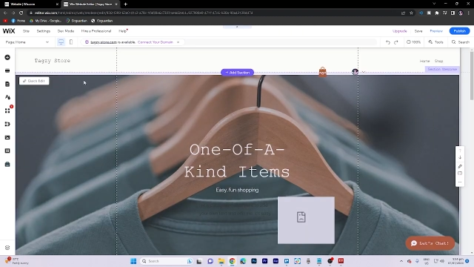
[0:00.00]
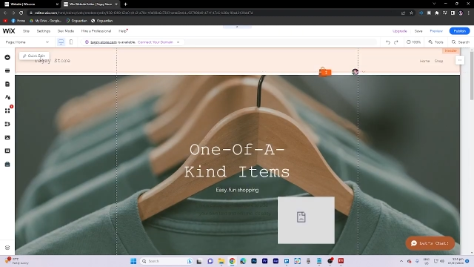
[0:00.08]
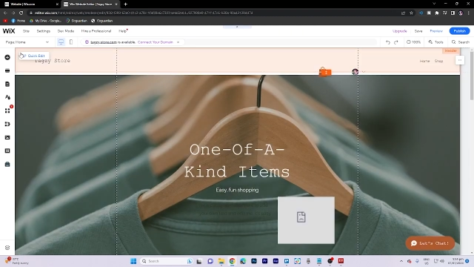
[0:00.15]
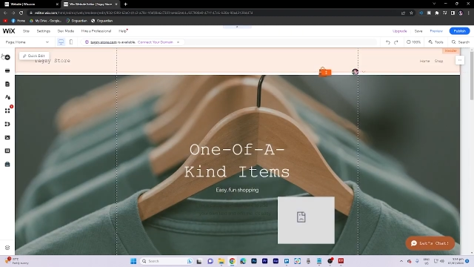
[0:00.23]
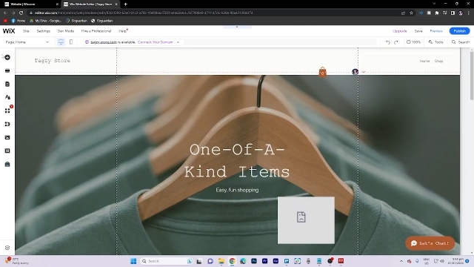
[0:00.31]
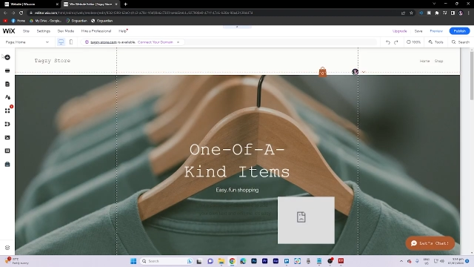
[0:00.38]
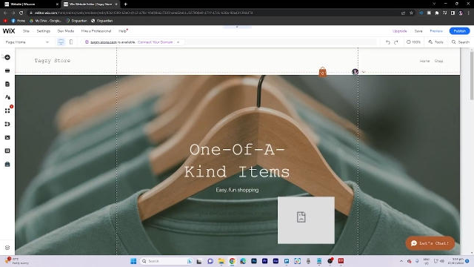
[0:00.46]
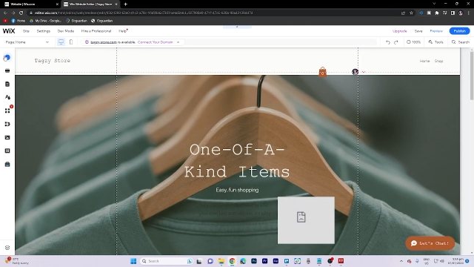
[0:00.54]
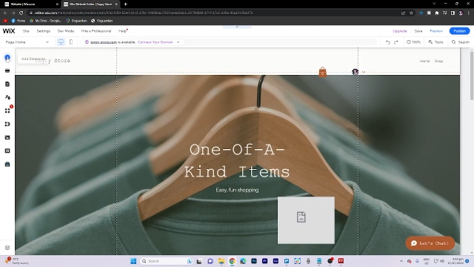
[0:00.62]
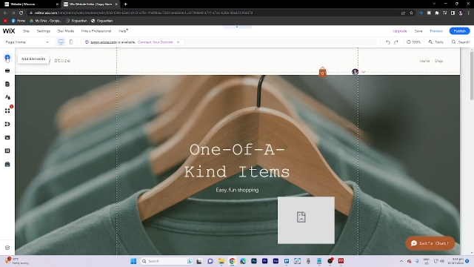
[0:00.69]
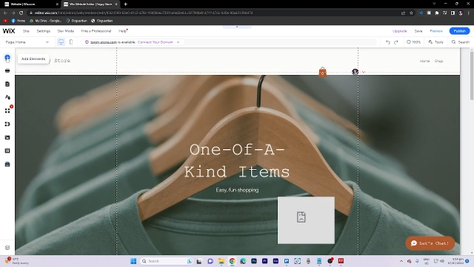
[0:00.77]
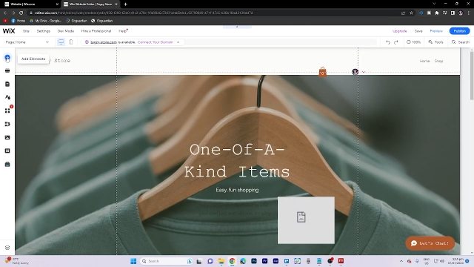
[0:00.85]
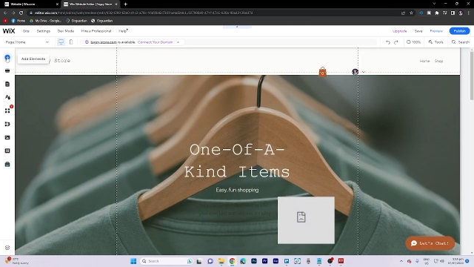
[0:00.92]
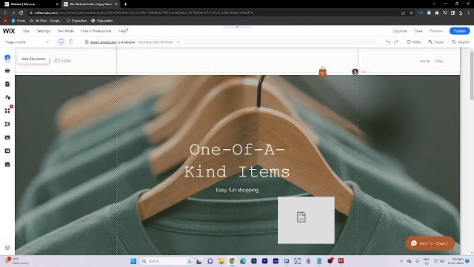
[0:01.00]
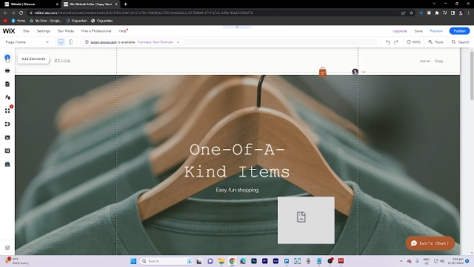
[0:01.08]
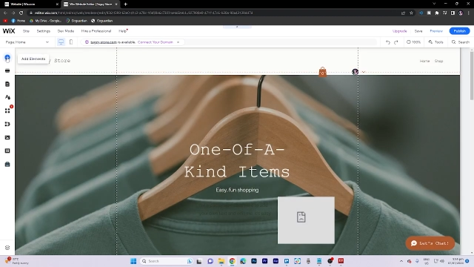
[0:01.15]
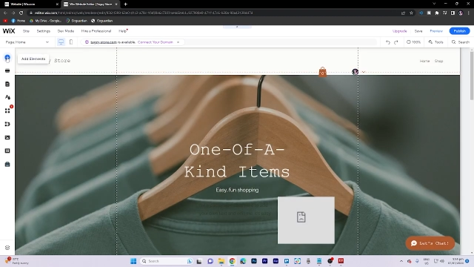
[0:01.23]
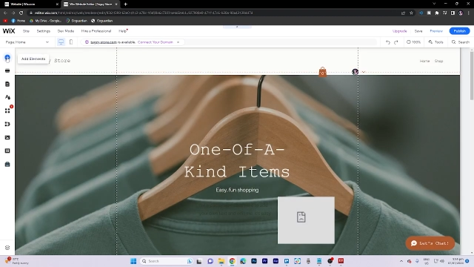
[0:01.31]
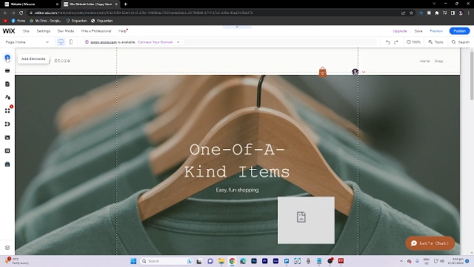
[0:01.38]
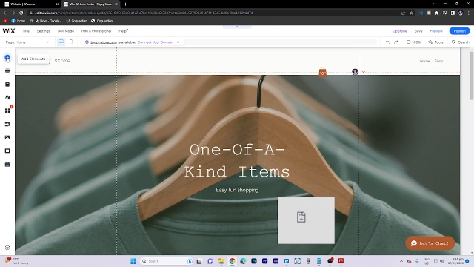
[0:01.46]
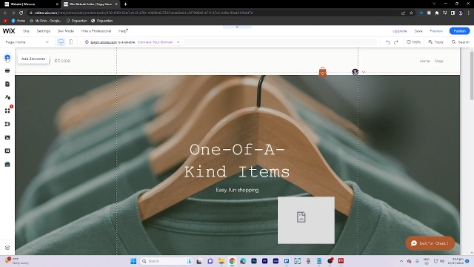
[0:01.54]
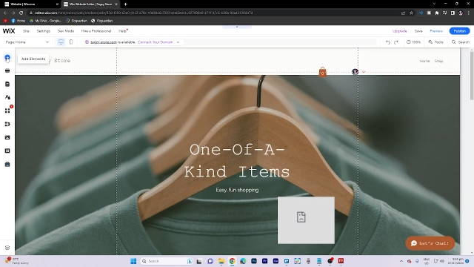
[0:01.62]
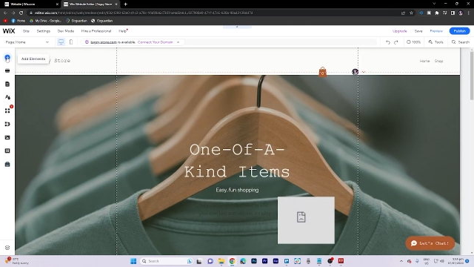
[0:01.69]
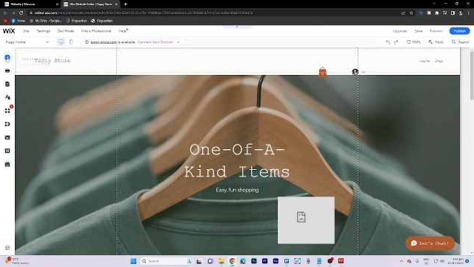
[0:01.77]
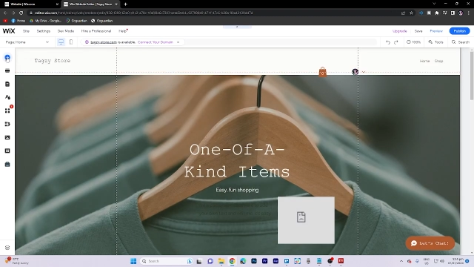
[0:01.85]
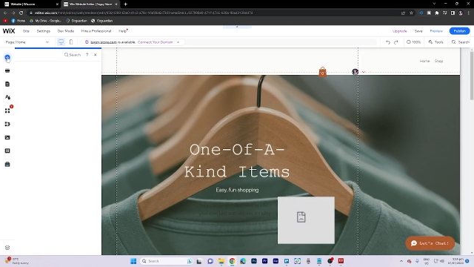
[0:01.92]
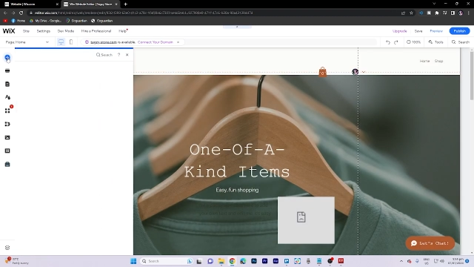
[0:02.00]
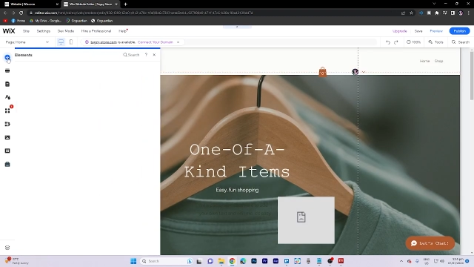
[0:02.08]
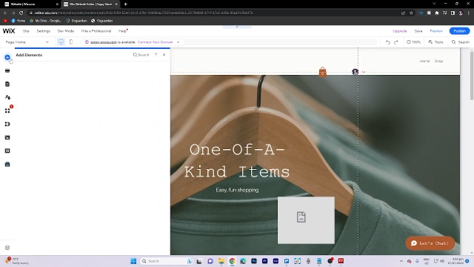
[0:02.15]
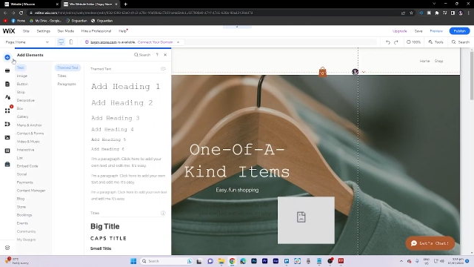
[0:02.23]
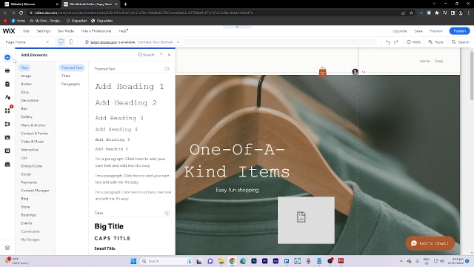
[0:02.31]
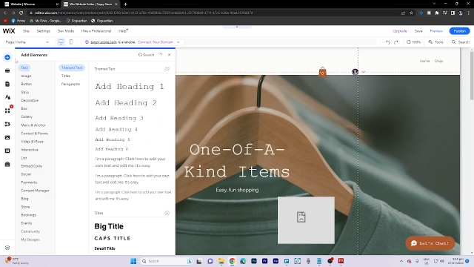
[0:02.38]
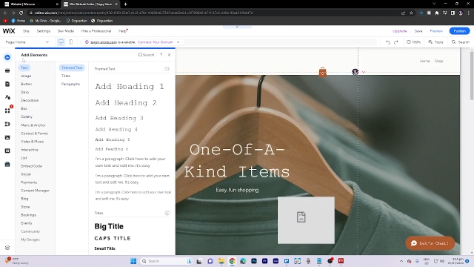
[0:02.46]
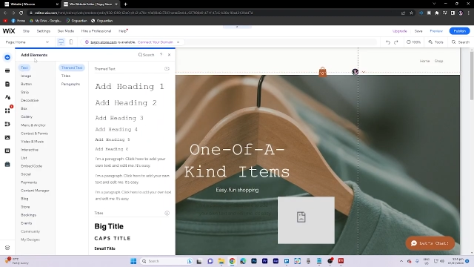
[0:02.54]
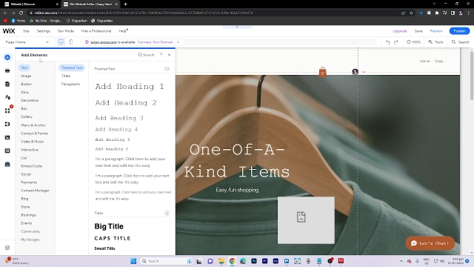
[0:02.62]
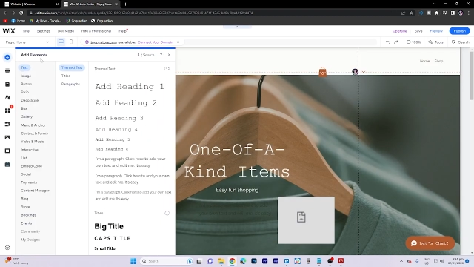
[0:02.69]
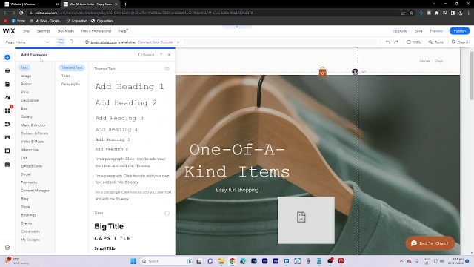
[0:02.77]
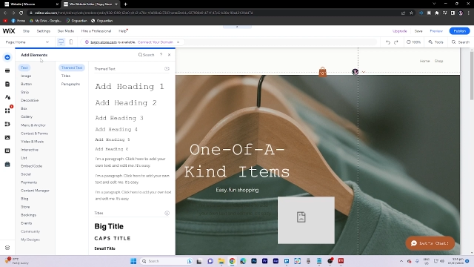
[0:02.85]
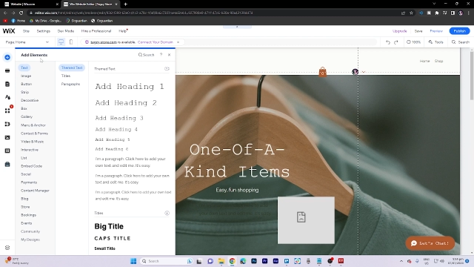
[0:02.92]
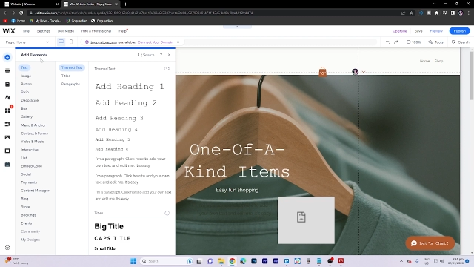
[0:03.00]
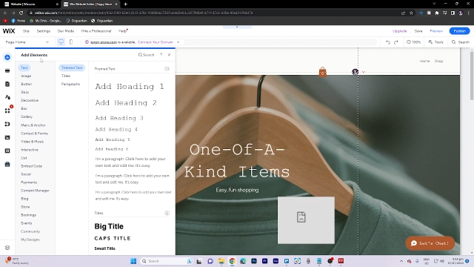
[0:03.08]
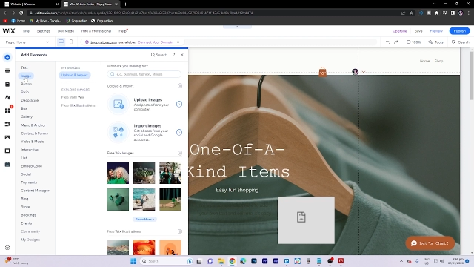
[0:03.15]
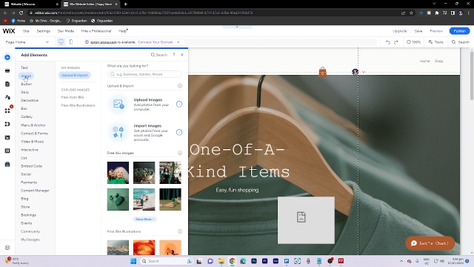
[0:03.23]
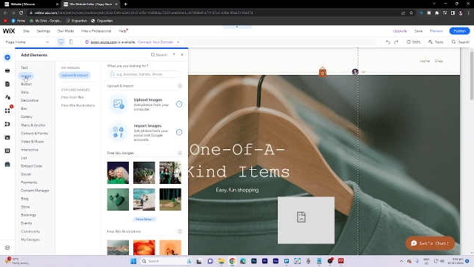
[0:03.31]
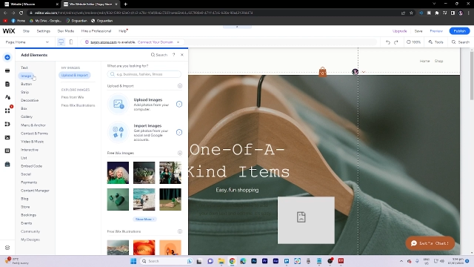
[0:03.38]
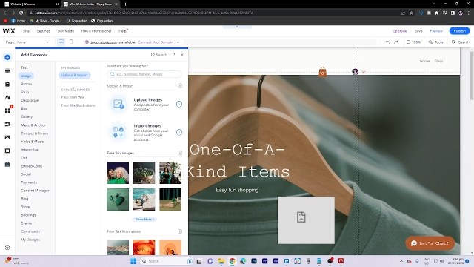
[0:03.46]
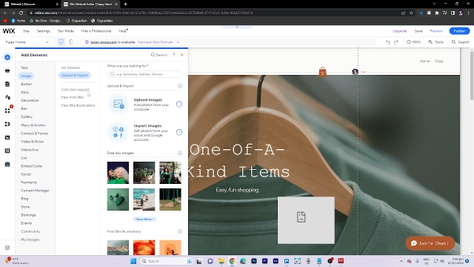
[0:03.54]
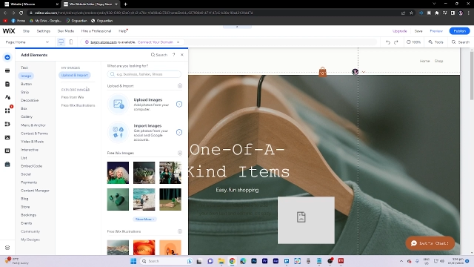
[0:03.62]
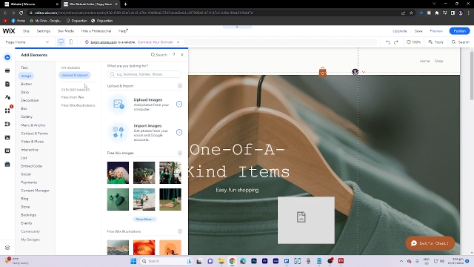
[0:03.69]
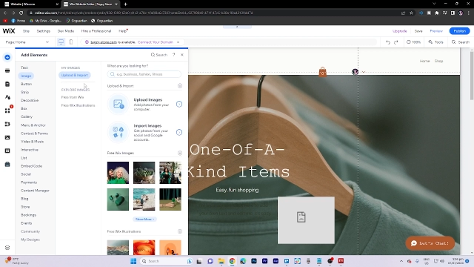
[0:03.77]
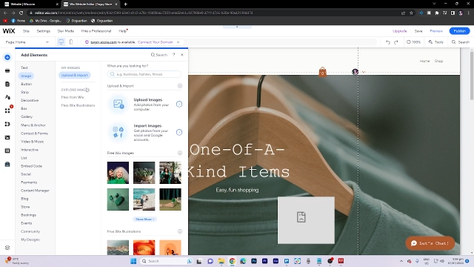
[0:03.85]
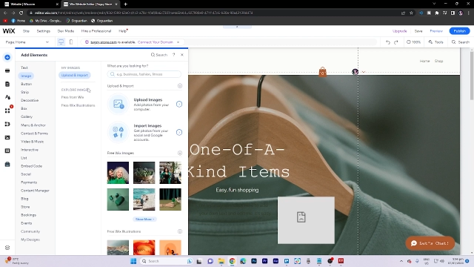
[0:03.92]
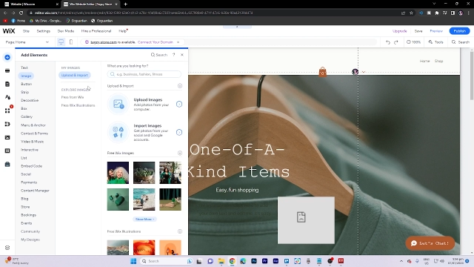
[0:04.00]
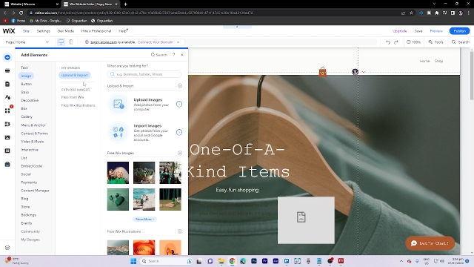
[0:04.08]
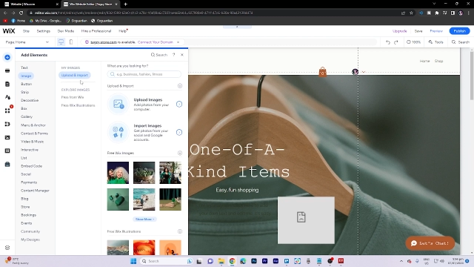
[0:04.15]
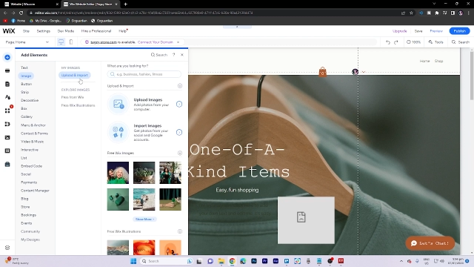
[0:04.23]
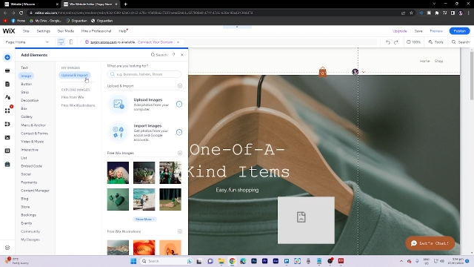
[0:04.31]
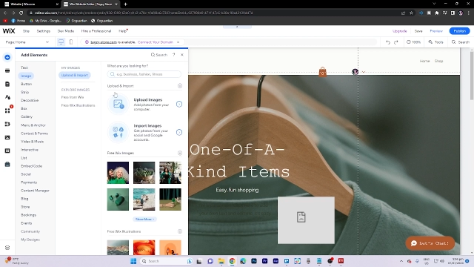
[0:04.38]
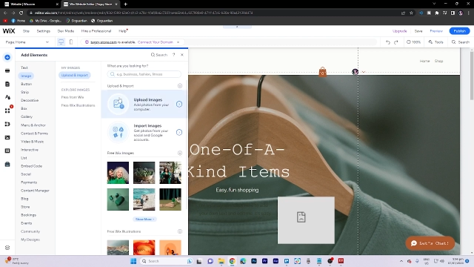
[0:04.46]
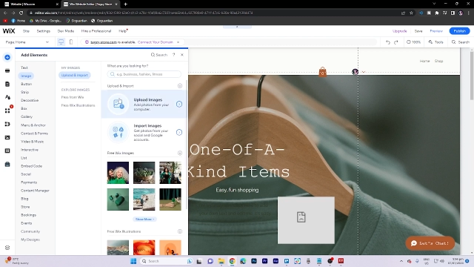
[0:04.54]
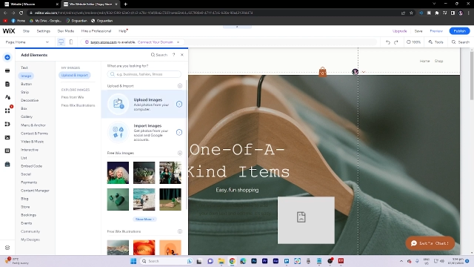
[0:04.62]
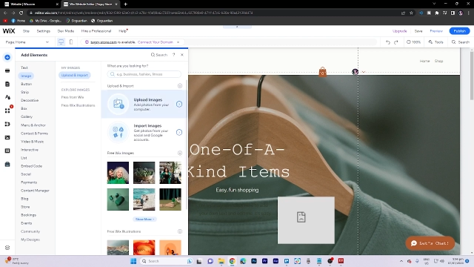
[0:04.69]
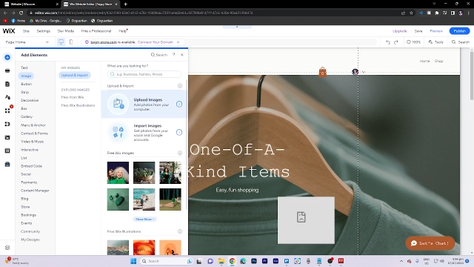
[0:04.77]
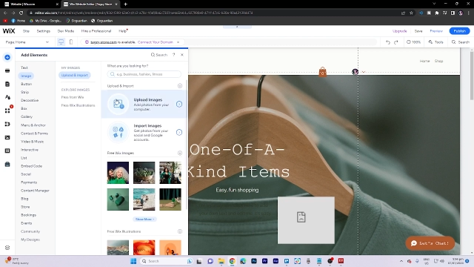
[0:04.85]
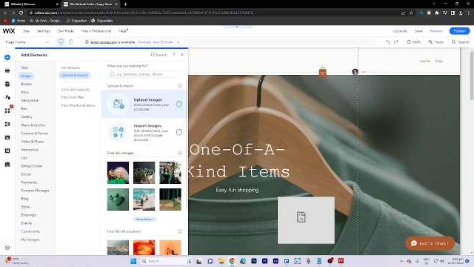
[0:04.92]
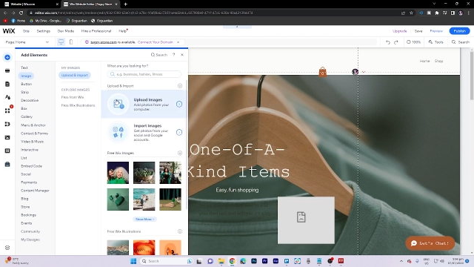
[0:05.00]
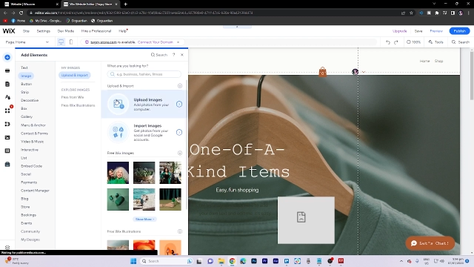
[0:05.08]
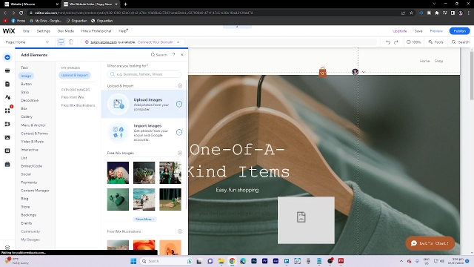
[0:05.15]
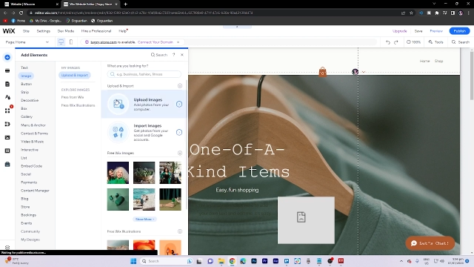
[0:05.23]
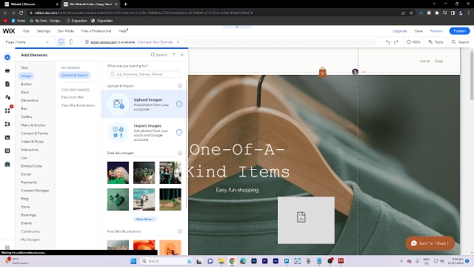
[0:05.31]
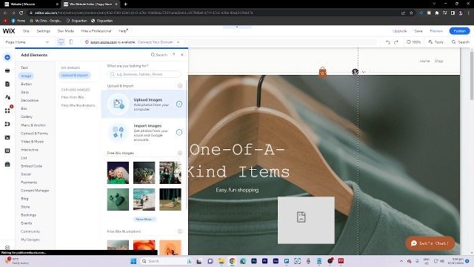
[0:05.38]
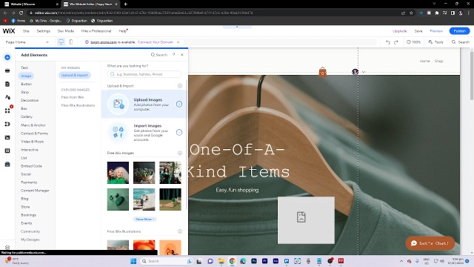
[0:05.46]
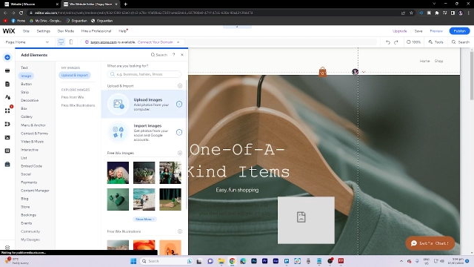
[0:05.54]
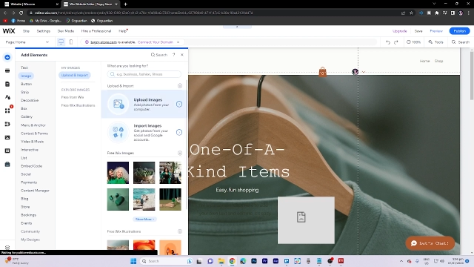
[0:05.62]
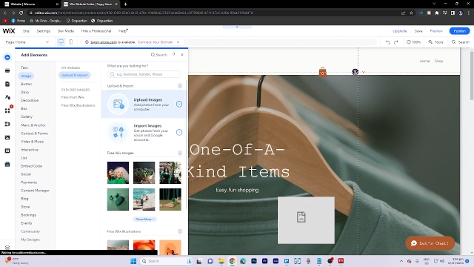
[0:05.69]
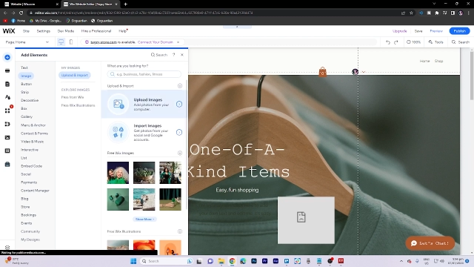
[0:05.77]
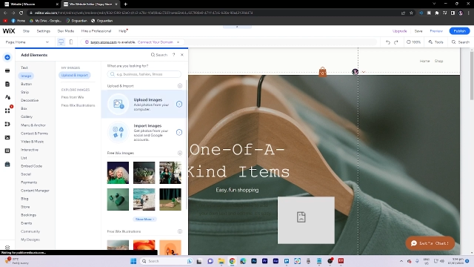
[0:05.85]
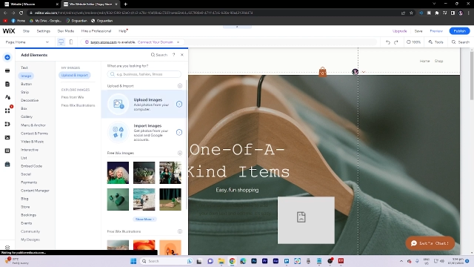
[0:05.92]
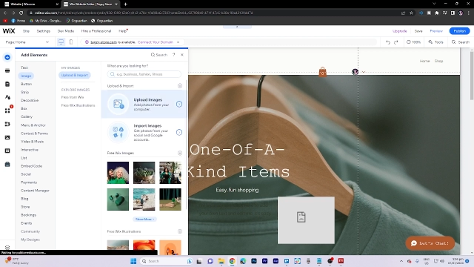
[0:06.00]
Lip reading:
No face is visible, so there are no lips to read.